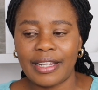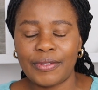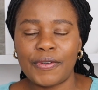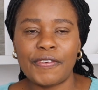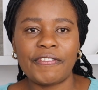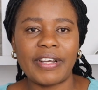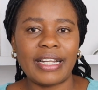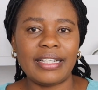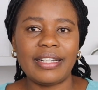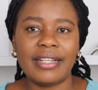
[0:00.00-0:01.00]
an
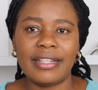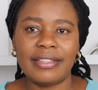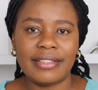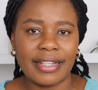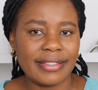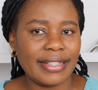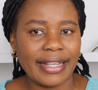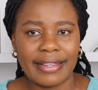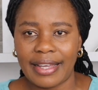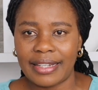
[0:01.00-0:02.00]
orphan just
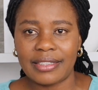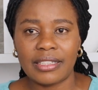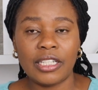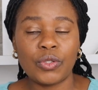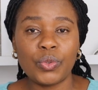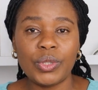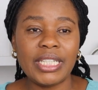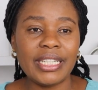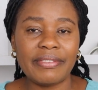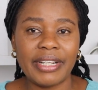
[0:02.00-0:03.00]
like that,
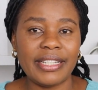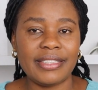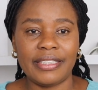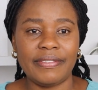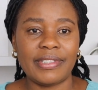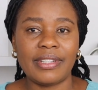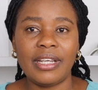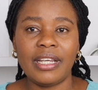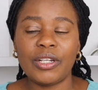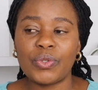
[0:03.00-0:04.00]
including relatives,
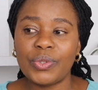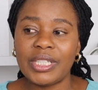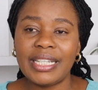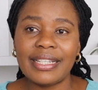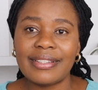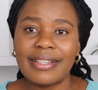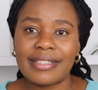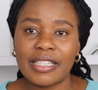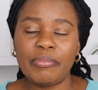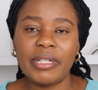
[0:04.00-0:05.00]
including
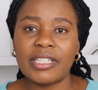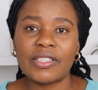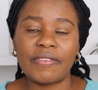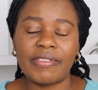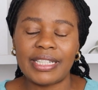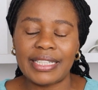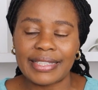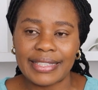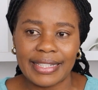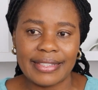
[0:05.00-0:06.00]
siblings of the
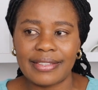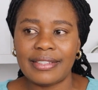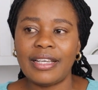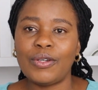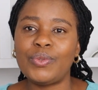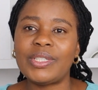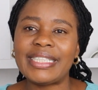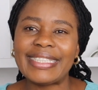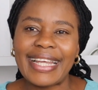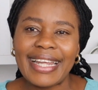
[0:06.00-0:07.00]
deceased, who
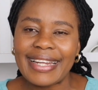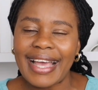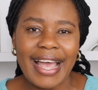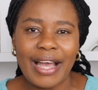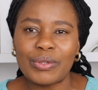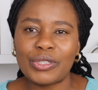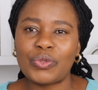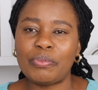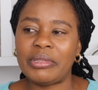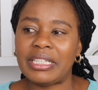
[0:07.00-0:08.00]
turn out
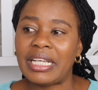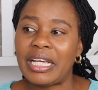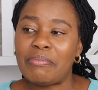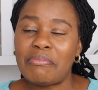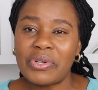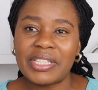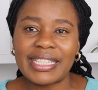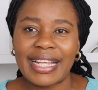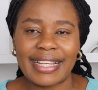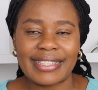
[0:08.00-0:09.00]
to be
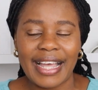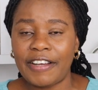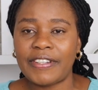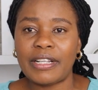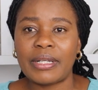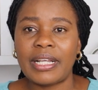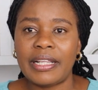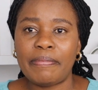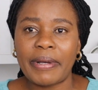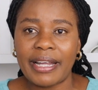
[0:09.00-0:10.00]
monsters after
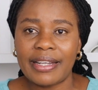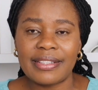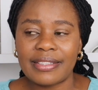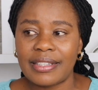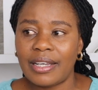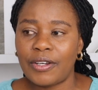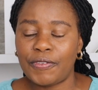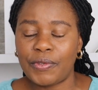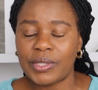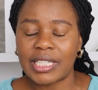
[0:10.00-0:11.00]
the parents
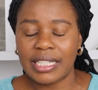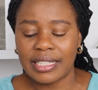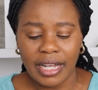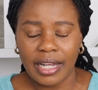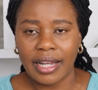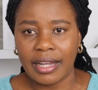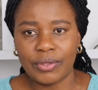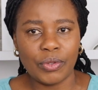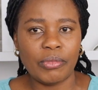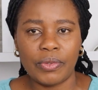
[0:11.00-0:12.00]
of those kids are
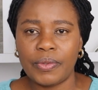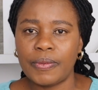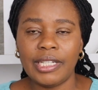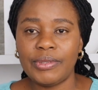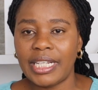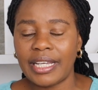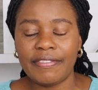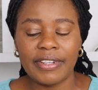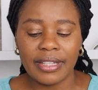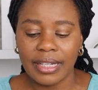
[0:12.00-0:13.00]
normal. They'll take
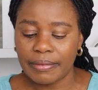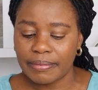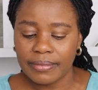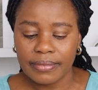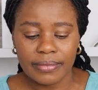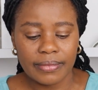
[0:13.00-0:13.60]
everything,